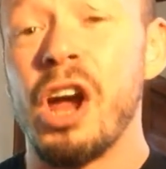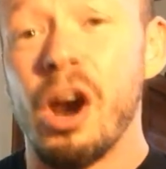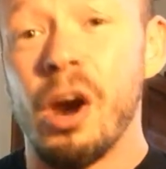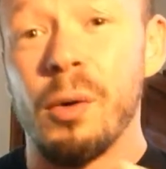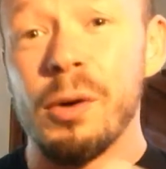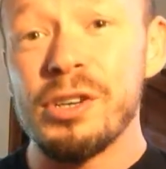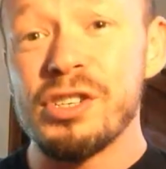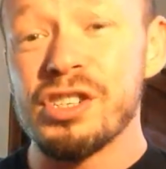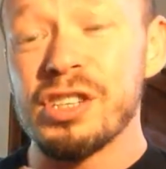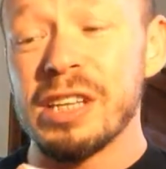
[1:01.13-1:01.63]

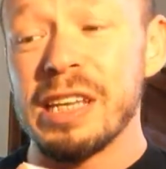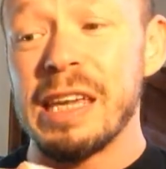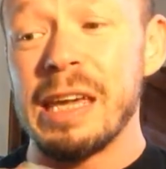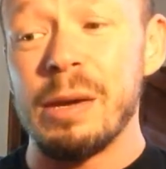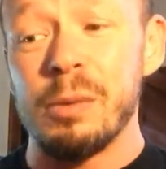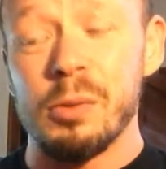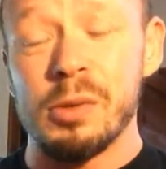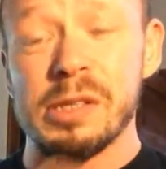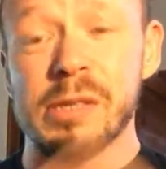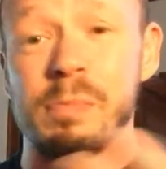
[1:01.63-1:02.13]
Originally,
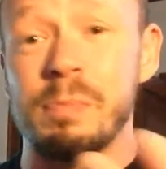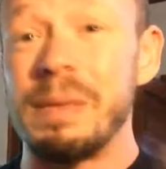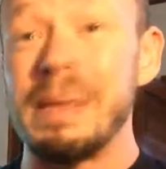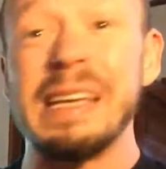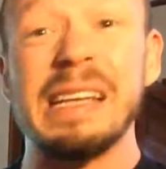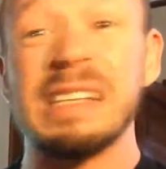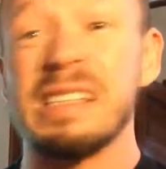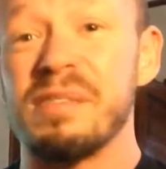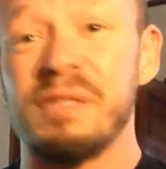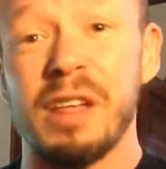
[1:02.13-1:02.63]
it was
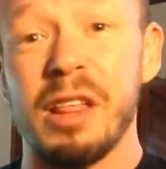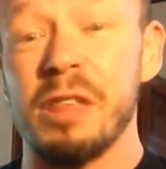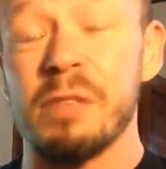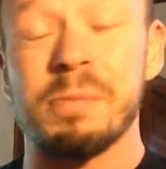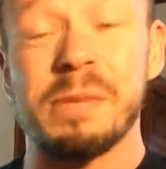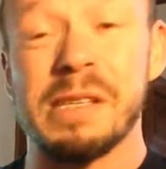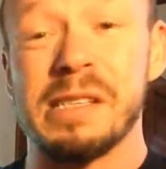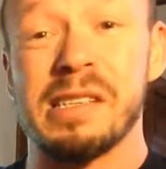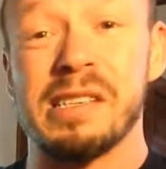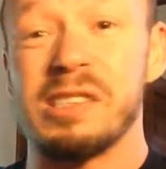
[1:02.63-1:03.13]
being
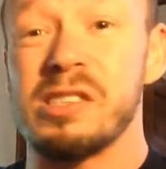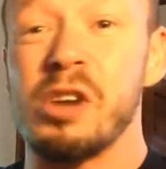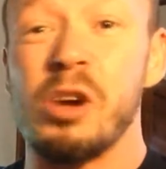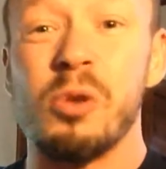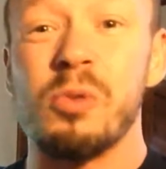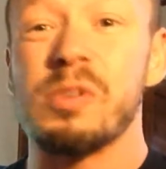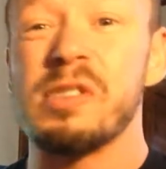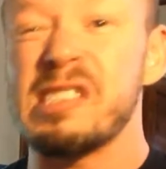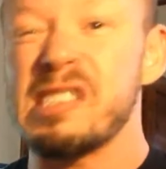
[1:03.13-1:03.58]
developed as its own